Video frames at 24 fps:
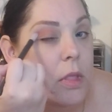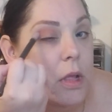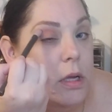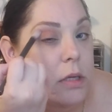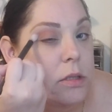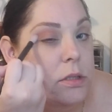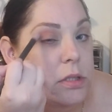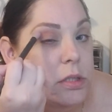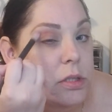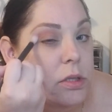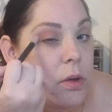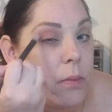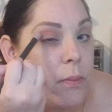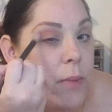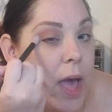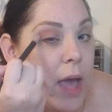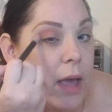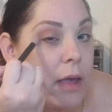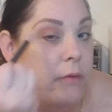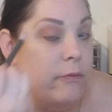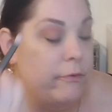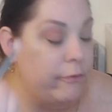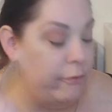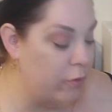And just go
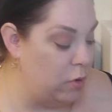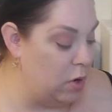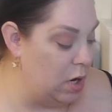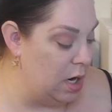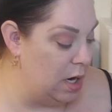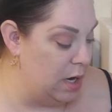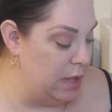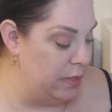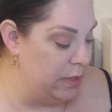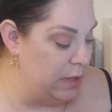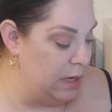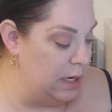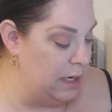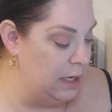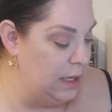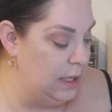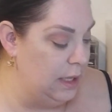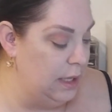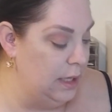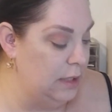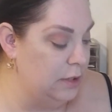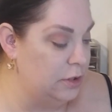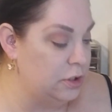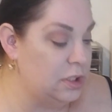back and forth, and
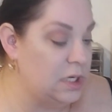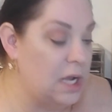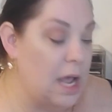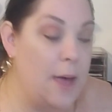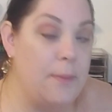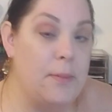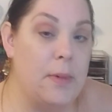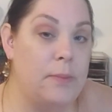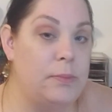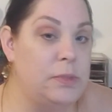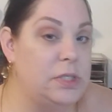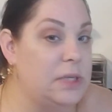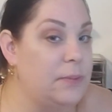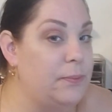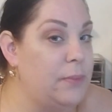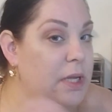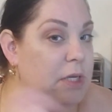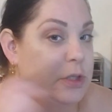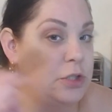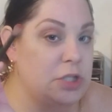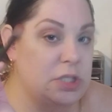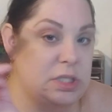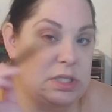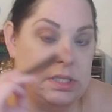each time I'm
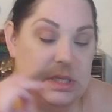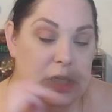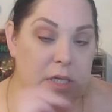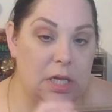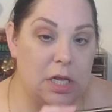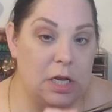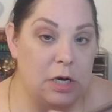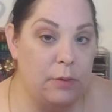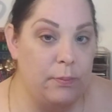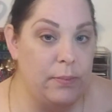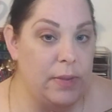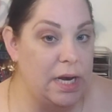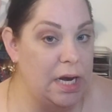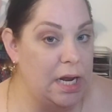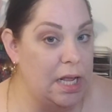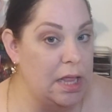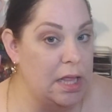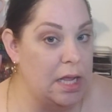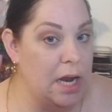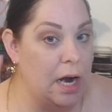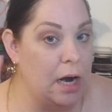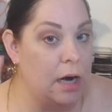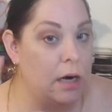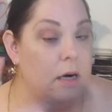dipping just a little bit
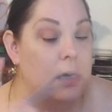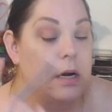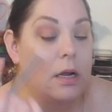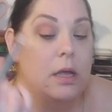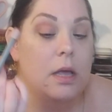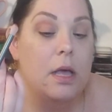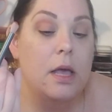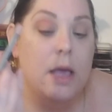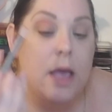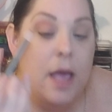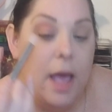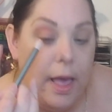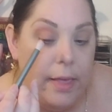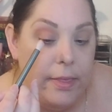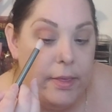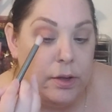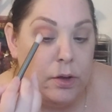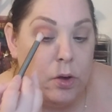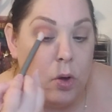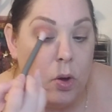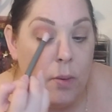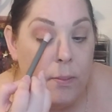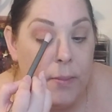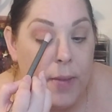in there and
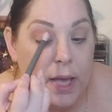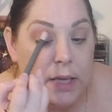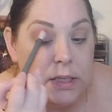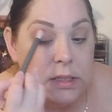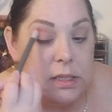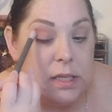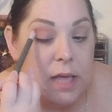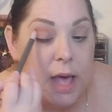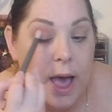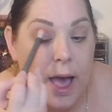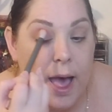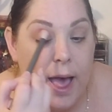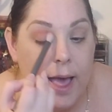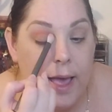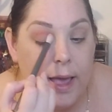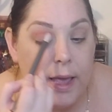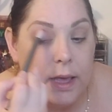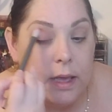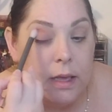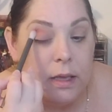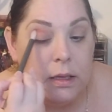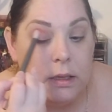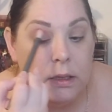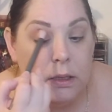then going back to the
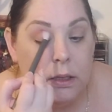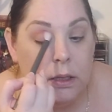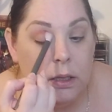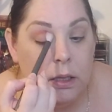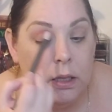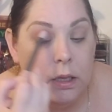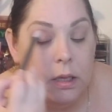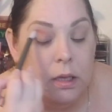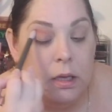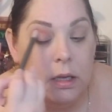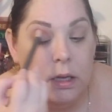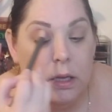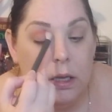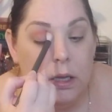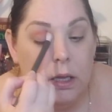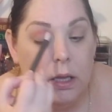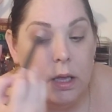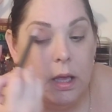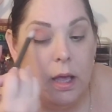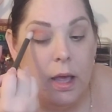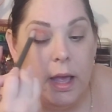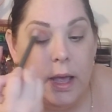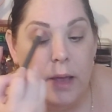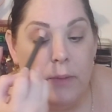eye
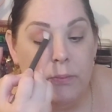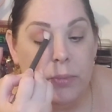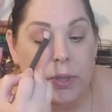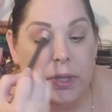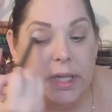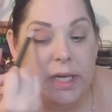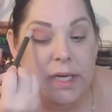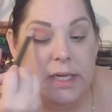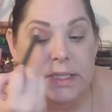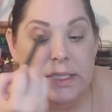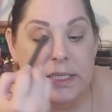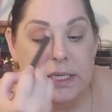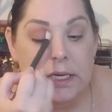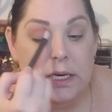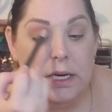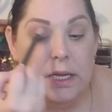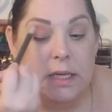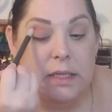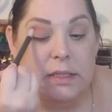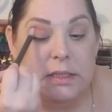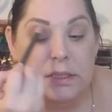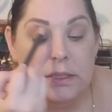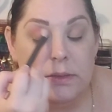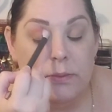and blend it
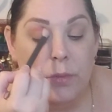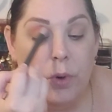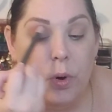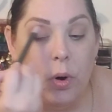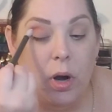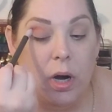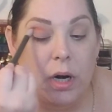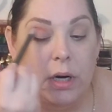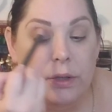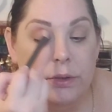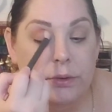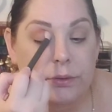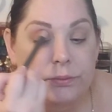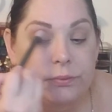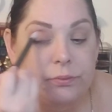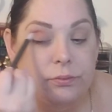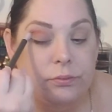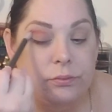in some more.